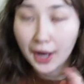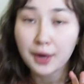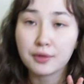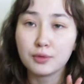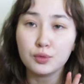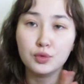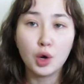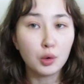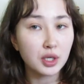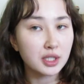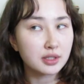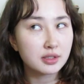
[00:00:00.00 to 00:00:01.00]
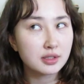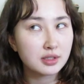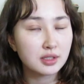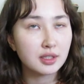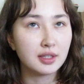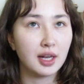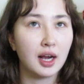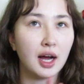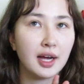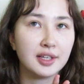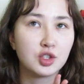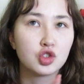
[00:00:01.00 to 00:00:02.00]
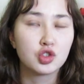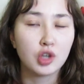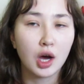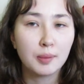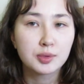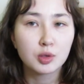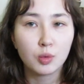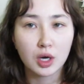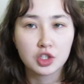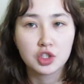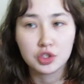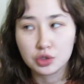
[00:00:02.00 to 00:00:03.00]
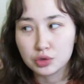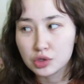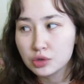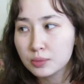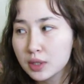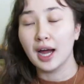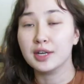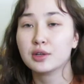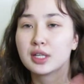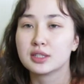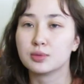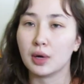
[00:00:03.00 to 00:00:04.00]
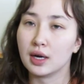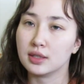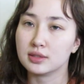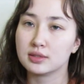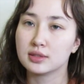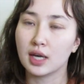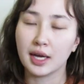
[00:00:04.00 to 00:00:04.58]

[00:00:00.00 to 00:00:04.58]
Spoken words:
I've noticed that I stopped watching YouTube. I know that's wild.